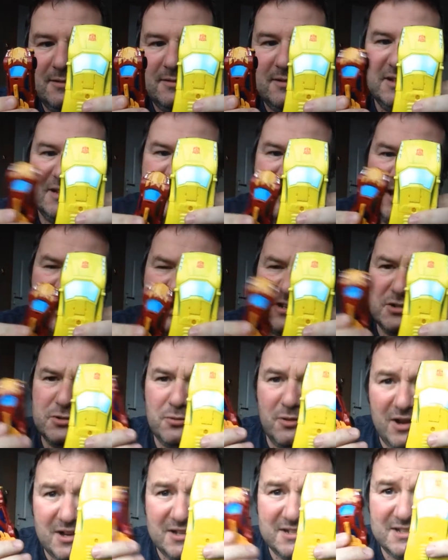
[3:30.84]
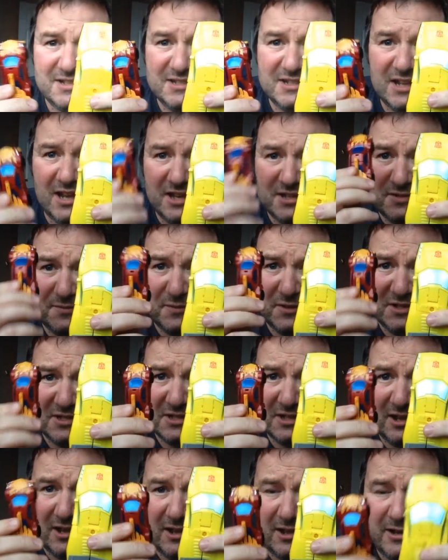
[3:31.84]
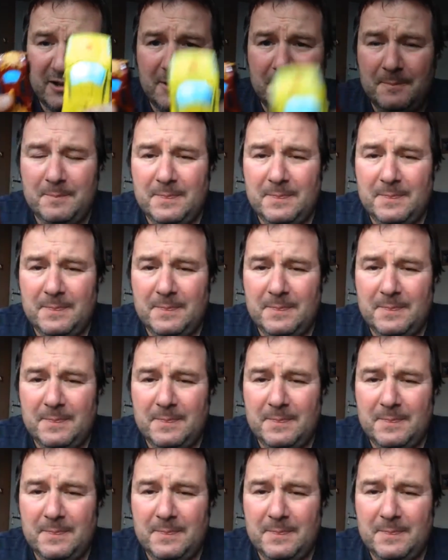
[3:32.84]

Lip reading: this guy's twice the size of this guy.